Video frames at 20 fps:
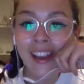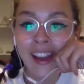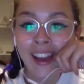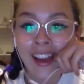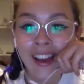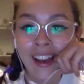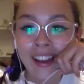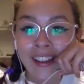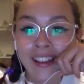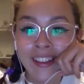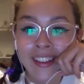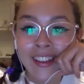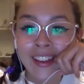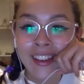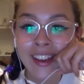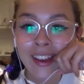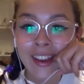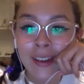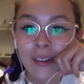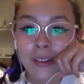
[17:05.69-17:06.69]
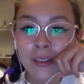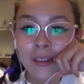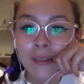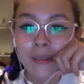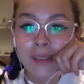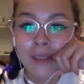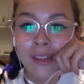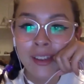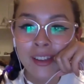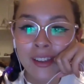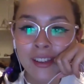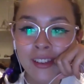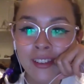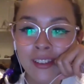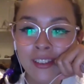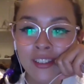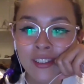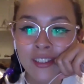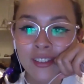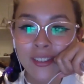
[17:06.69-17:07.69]
Okay. How do you
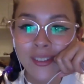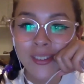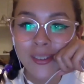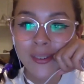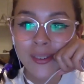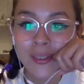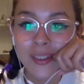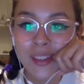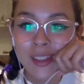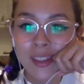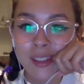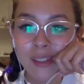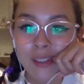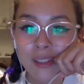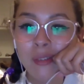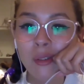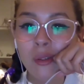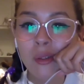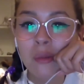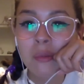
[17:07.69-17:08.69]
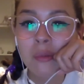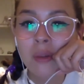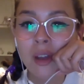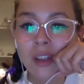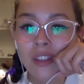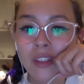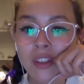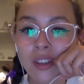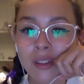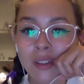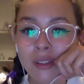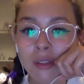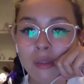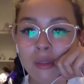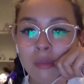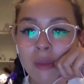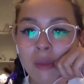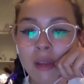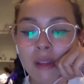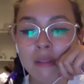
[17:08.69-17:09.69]
manage doing solo projects as
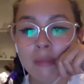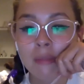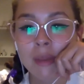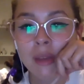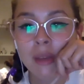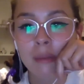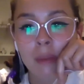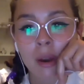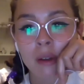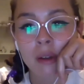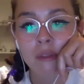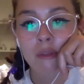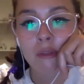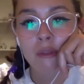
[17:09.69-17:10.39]
well as being part of a